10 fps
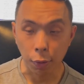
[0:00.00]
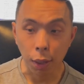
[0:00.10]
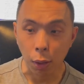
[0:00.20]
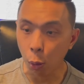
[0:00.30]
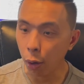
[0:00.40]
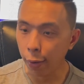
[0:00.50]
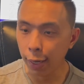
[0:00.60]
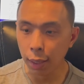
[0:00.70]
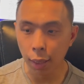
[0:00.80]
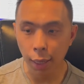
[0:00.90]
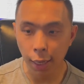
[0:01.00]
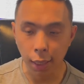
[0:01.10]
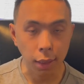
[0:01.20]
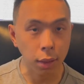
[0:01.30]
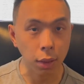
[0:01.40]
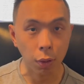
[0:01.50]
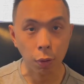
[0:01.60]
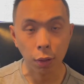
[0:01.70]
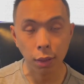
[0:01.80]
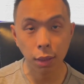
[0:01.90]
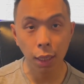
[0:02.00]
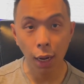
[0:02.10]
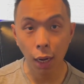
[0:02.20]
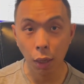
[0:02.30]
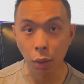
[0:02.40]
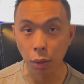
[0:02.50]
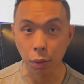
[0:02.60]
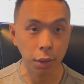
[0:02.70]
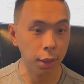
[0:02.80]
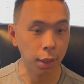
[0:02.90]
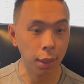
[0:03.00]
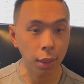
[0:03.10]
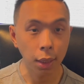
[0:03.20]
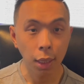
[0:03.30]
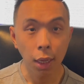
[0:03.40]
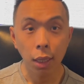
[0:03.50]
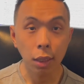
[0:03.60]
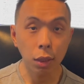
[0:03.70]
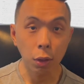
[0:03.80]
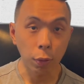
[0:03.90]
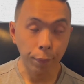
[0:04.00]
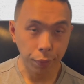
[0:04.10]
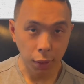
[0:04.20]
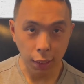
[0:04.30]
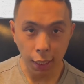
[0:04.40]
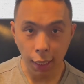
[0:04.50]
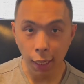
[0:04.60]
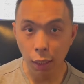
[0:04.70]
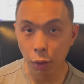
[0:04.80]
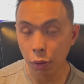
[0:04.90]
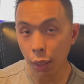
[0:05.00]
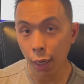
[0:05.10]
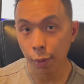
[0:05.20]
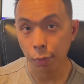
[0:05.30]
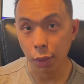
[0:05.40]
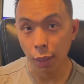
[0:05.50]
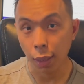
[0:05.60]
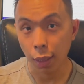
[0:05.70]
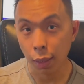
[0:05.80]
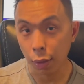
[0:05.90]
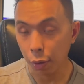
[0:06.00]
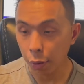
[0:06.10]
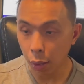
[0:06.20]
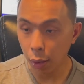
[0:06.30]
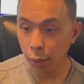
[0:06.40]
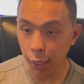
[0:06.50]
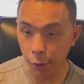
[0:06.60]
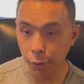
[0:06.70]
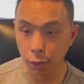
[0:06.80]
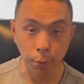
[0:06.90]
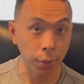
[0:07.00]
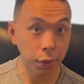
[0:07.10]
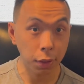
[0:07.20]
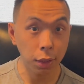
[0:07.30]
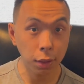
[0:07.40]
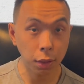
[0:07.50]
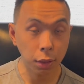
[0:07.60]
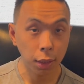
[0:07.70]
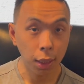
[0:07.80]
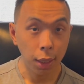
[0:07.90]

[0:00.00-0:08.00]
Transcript: acquiring clients and learning sales and then, you know, dedicating your time to, you know, all areas of business.